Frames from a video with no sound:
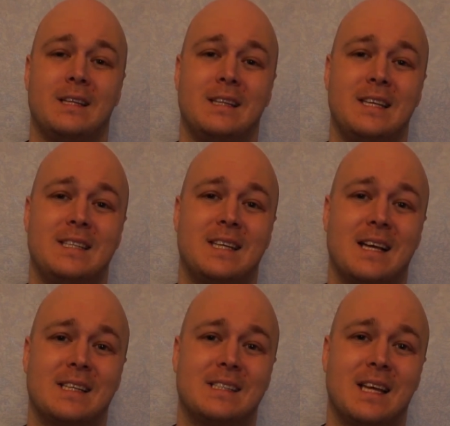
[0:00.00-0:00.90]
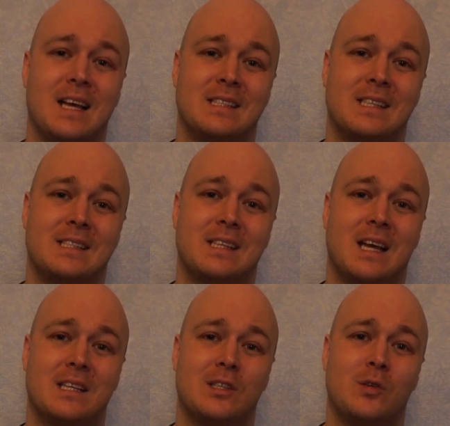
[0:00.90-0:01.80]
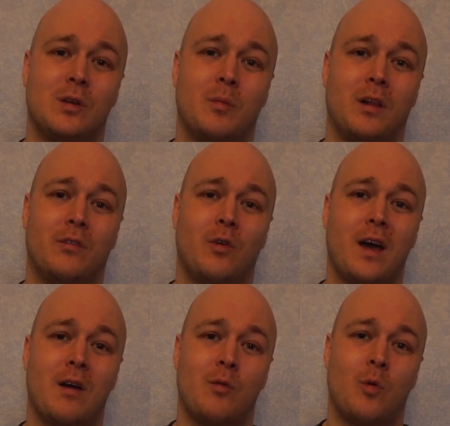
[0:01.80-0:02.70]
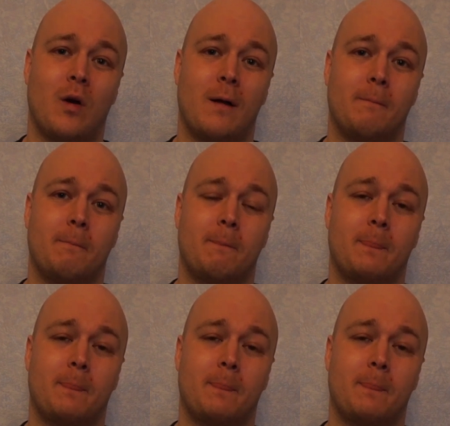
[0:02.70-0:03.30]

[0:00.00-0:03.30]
These exercises are suitable for everyone.